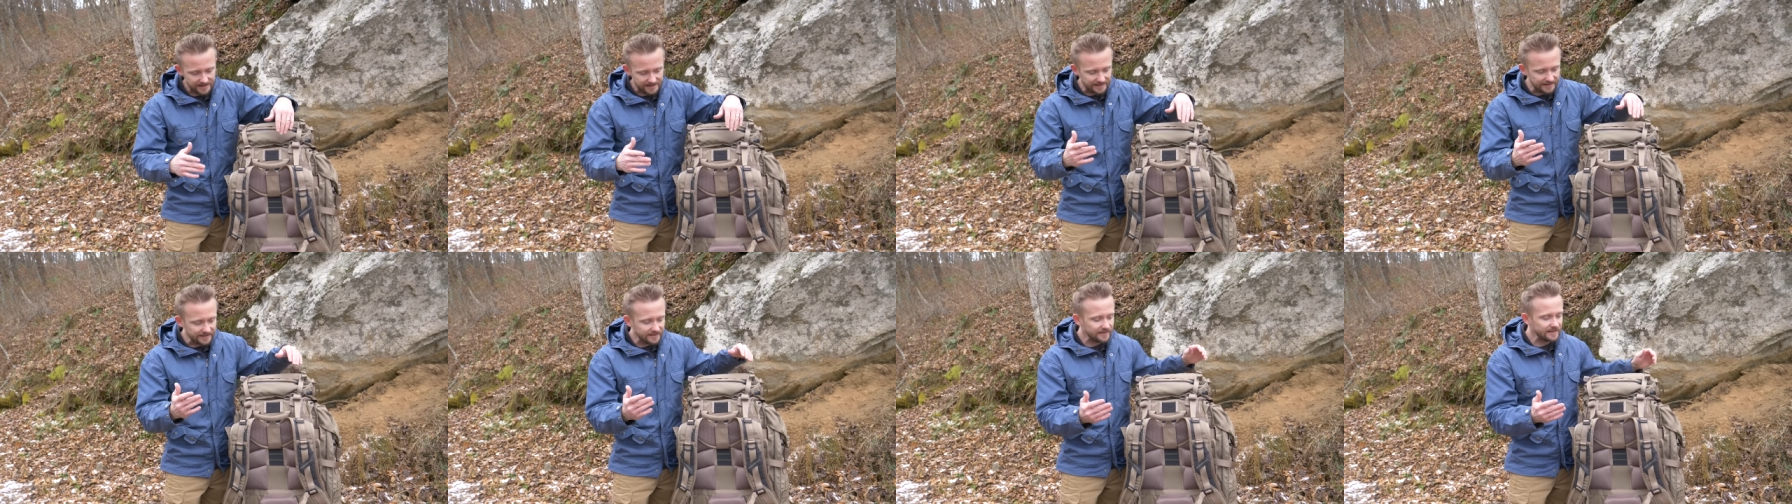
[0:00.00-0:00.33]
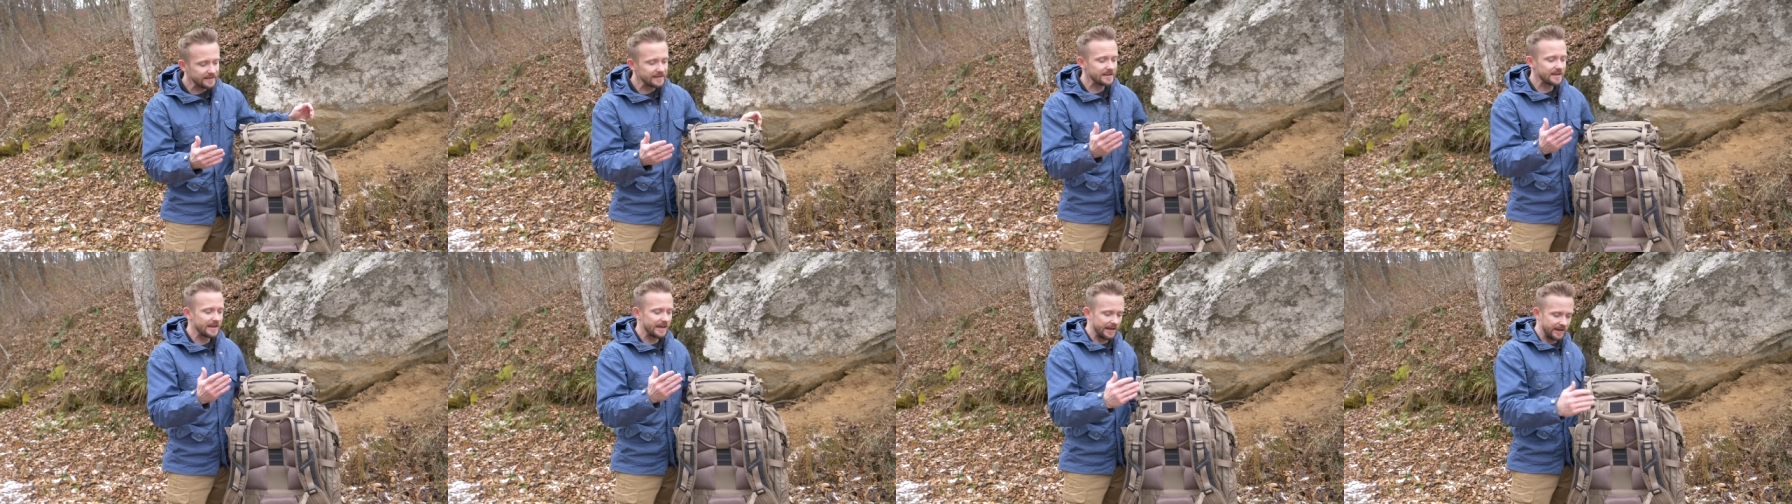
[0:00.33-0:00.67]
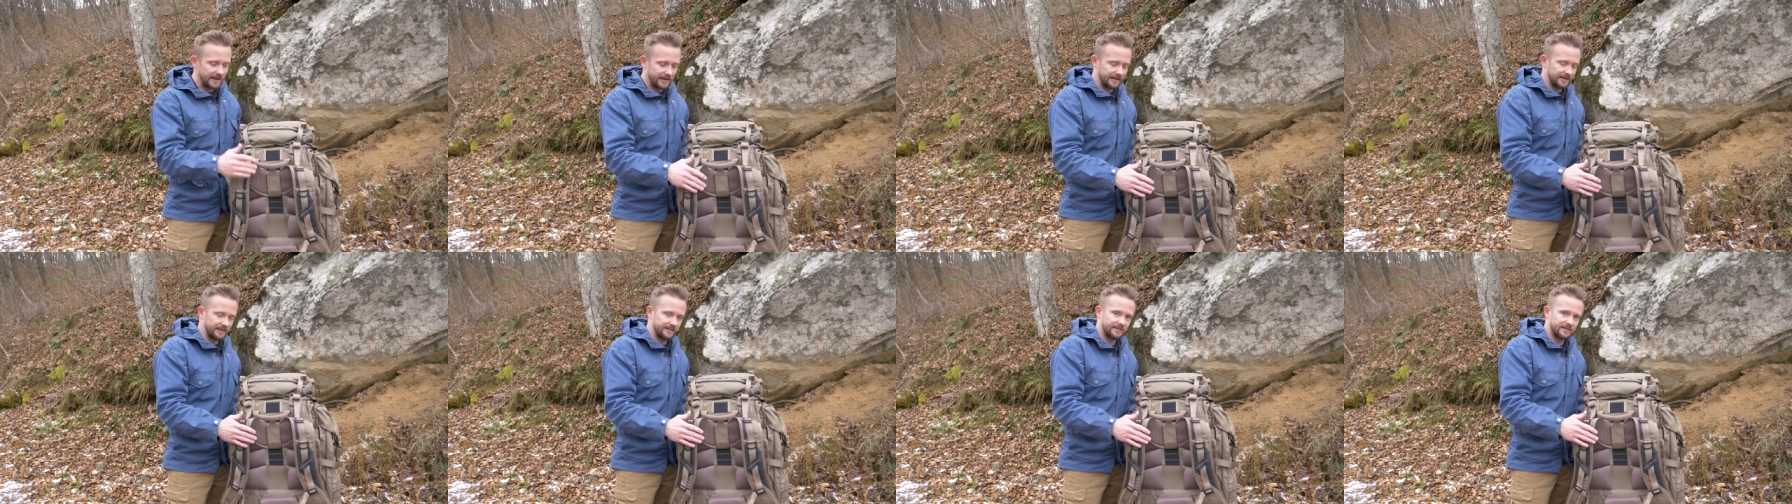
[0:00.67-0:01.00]
In the
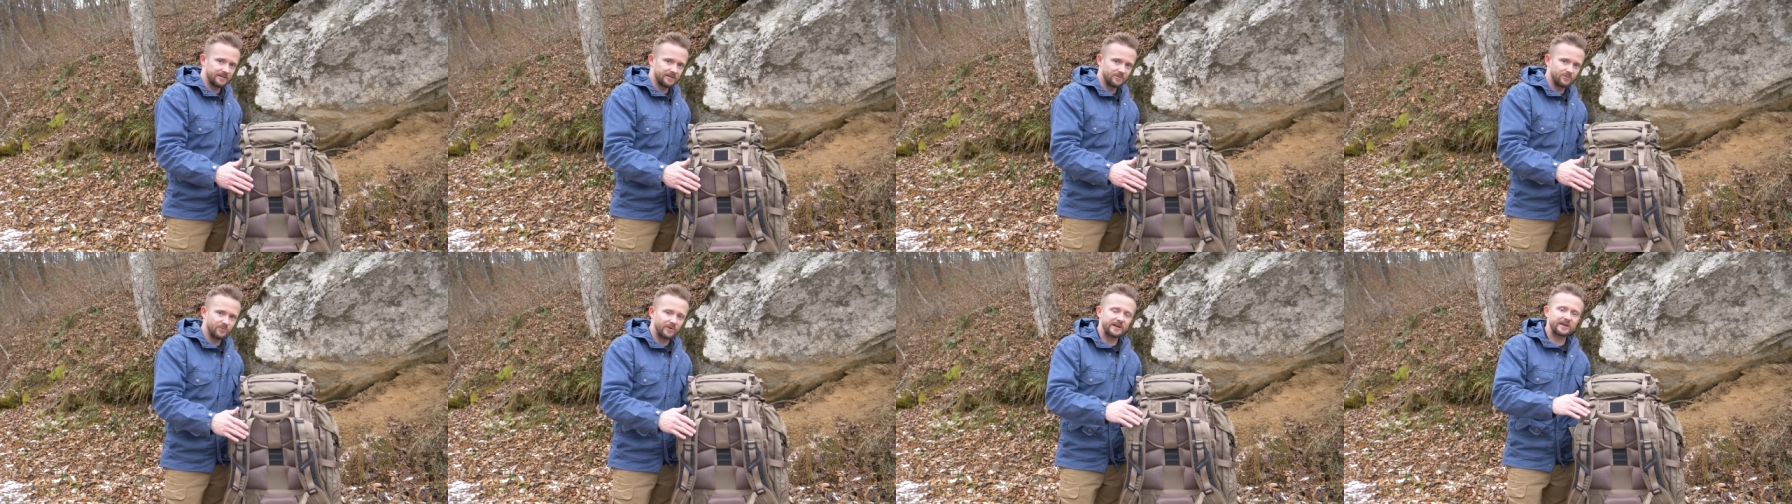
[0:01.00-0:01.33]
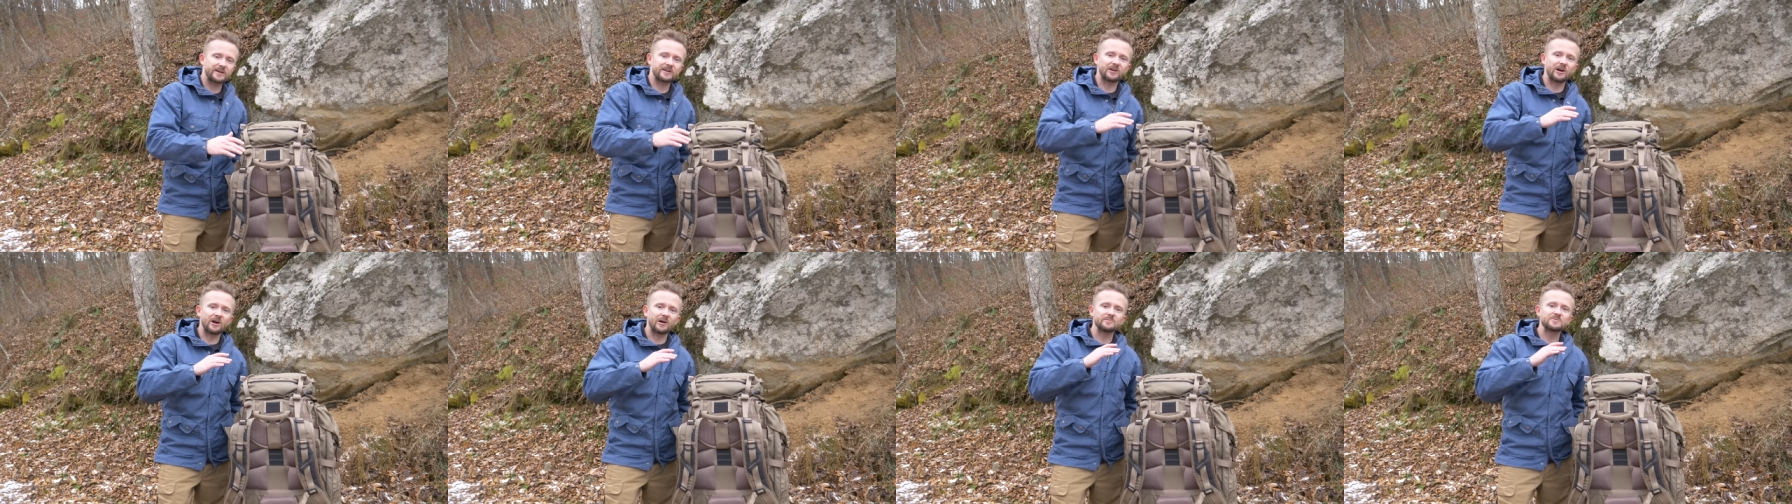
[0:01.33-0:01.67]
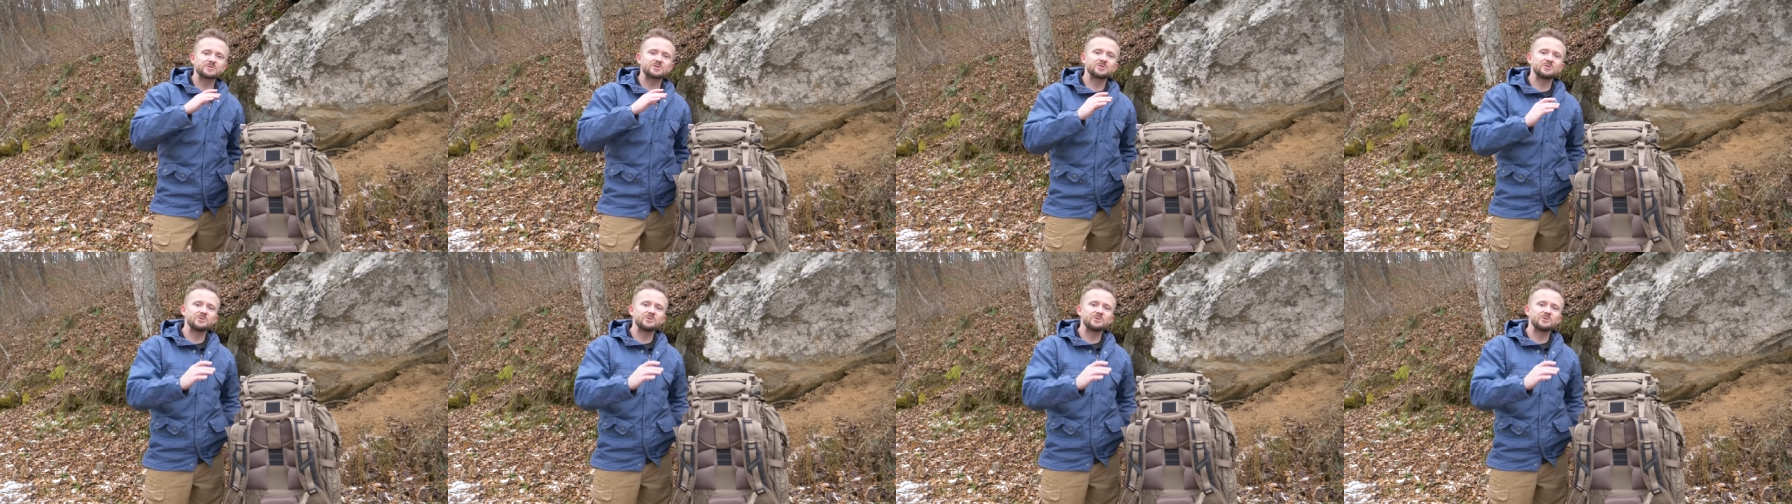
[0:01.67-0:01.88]
end, when it comes